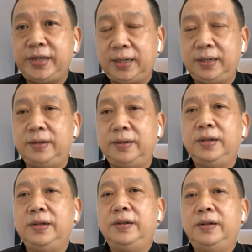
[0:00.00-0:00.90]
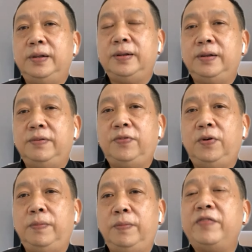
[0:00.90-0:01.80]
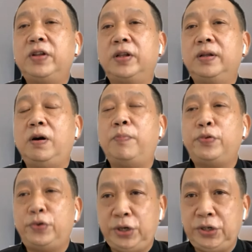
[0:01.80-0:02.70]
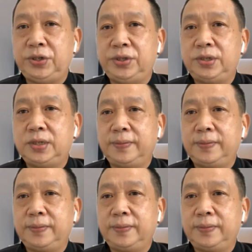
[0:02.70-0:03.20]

sector for private corporations.